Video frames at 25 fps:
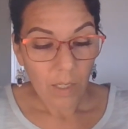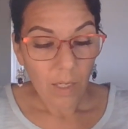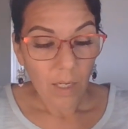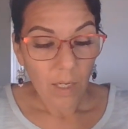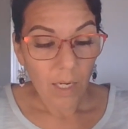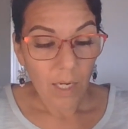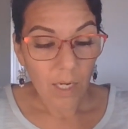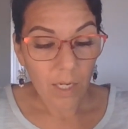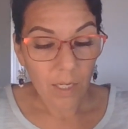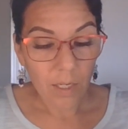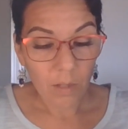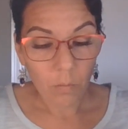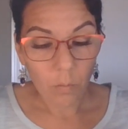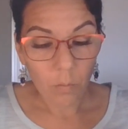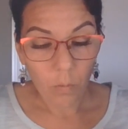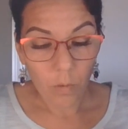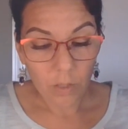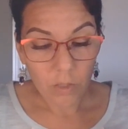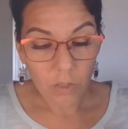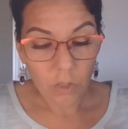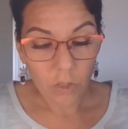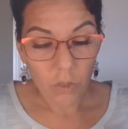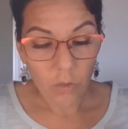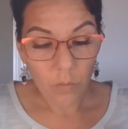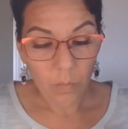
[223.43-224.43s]
and
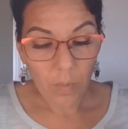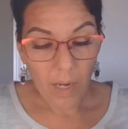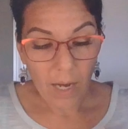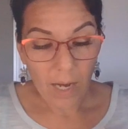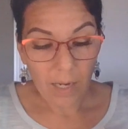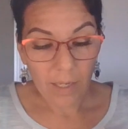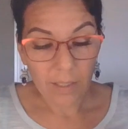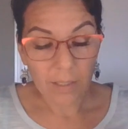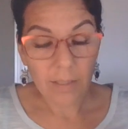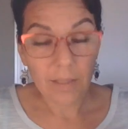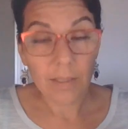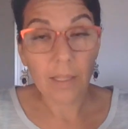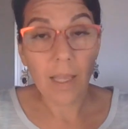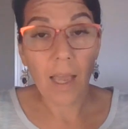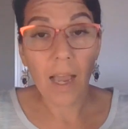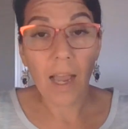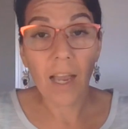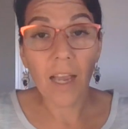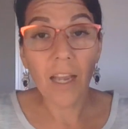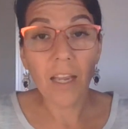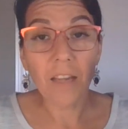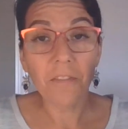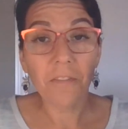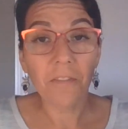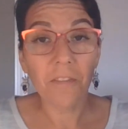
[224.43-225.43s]
wants you back.
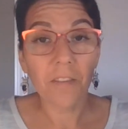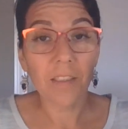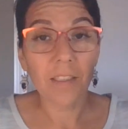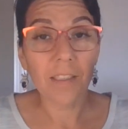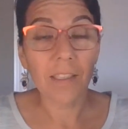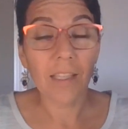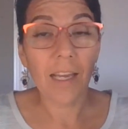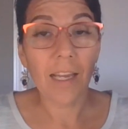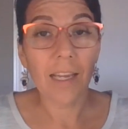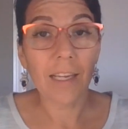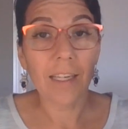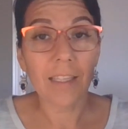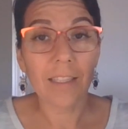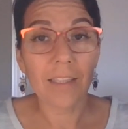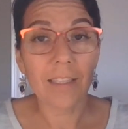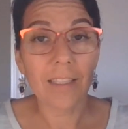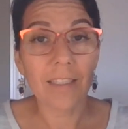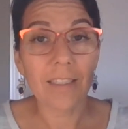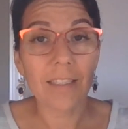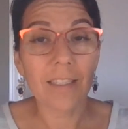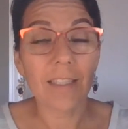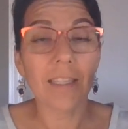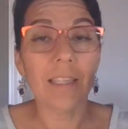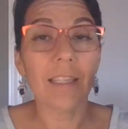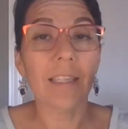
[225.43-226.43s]
I feel like
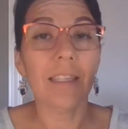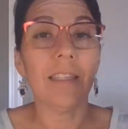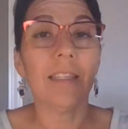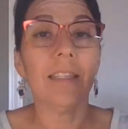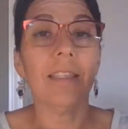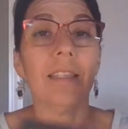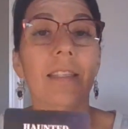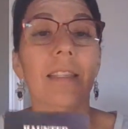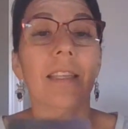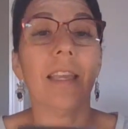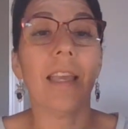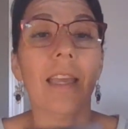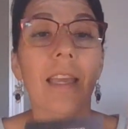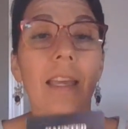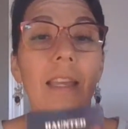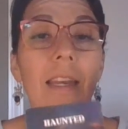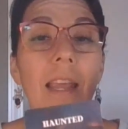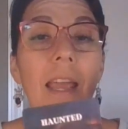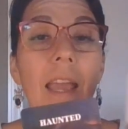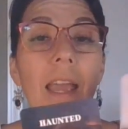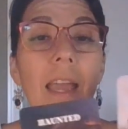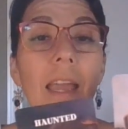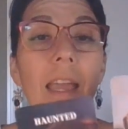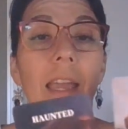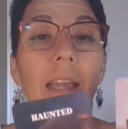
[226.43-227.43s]
this is an
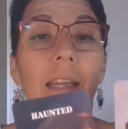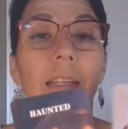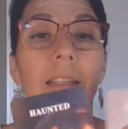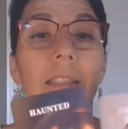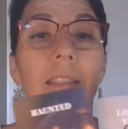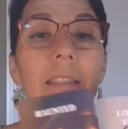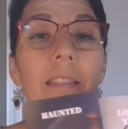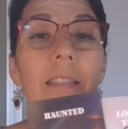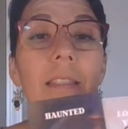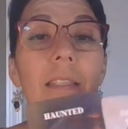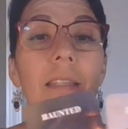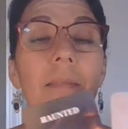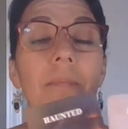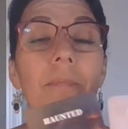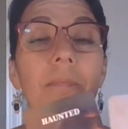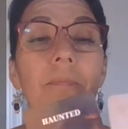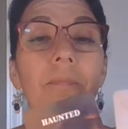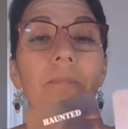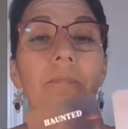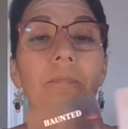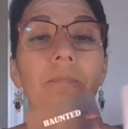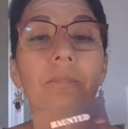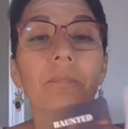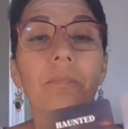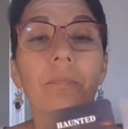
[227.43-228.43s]
ex
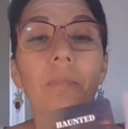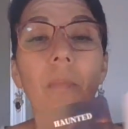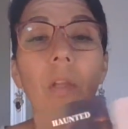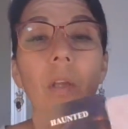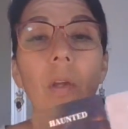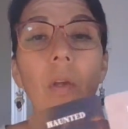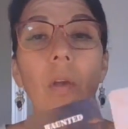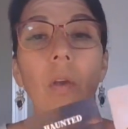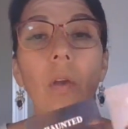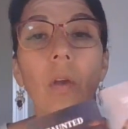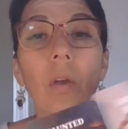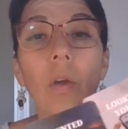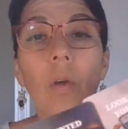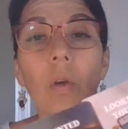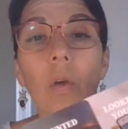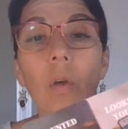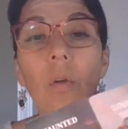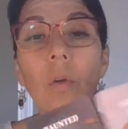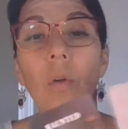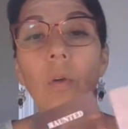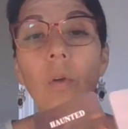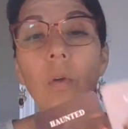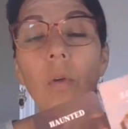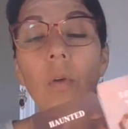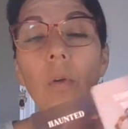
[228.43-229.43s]

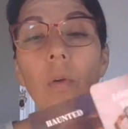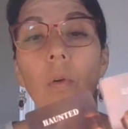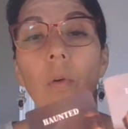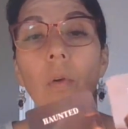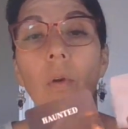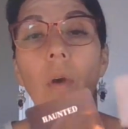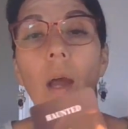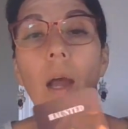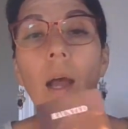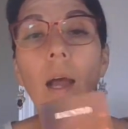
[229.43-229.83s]
who